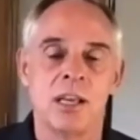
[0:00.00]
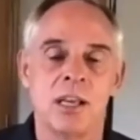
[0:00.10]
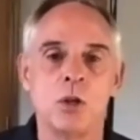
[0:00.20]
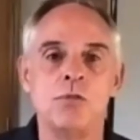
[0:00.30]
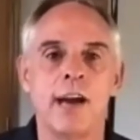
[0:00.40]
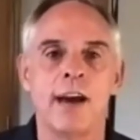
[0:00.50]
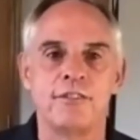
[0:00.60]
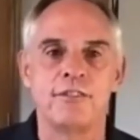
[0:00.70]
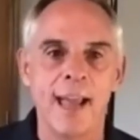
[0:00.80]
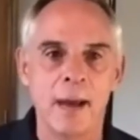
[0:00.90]
You've got
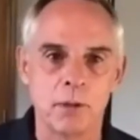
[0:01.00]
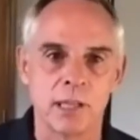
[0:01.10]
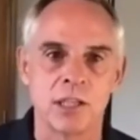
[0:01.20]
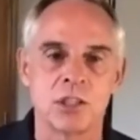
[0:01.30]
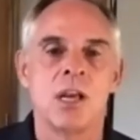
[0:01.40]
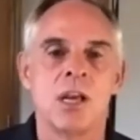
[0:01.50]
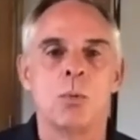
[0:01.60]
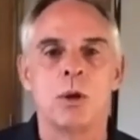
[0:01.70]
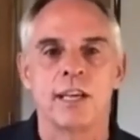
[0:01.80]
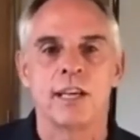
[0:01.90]
families
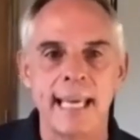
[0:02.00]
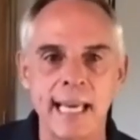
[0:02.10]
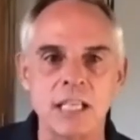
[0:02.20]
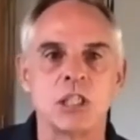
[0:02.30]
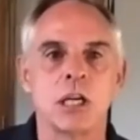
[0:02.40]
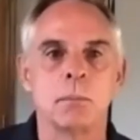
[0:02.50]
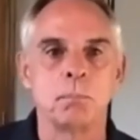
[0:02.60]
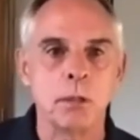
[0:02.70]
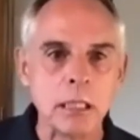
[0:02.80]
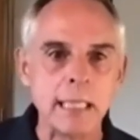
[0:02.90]
with the kids
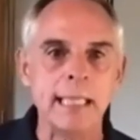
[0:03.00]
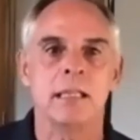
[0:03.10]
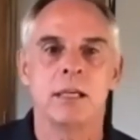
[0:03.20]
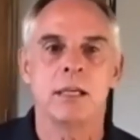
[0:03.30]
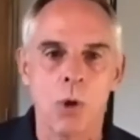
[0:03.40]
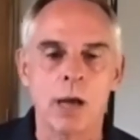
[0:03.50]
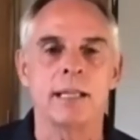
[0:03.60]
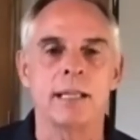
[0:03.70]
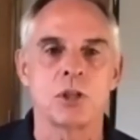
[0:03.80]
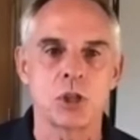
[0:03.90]
completely
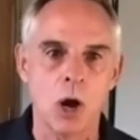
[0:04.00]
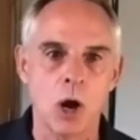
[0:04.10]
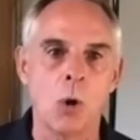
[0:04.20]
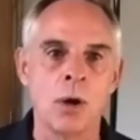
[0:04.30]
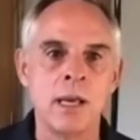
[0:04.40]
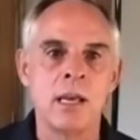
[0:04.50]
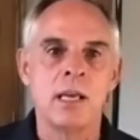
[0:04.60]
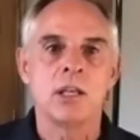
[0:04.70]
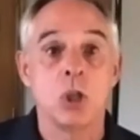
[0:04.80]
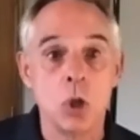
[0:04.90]
running the show,
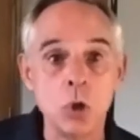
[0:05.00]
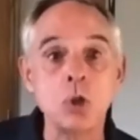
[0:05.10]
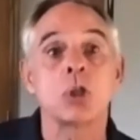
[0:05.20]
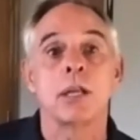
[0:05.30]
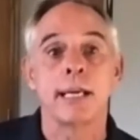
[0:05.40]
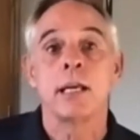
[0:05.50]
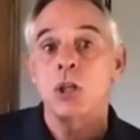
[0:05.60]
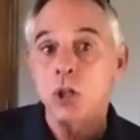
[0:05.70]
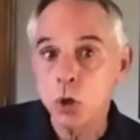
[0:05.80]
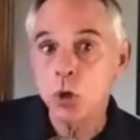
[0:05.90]
usually
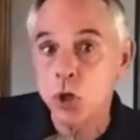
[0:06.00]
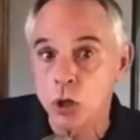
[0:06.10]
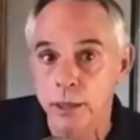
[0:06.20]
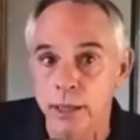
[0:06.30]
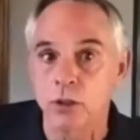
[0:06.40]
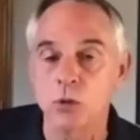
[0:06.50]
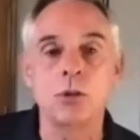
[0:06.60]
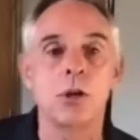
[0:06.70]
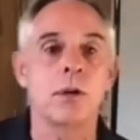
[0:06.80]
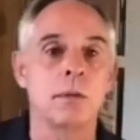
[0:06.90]
through
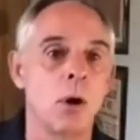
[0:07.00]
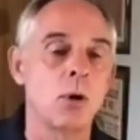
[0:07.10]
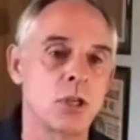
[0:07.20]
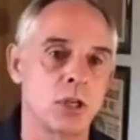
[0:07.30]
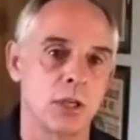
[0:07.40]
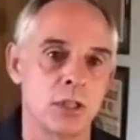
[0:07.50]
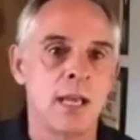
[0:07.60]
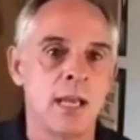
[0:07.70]
their emotions.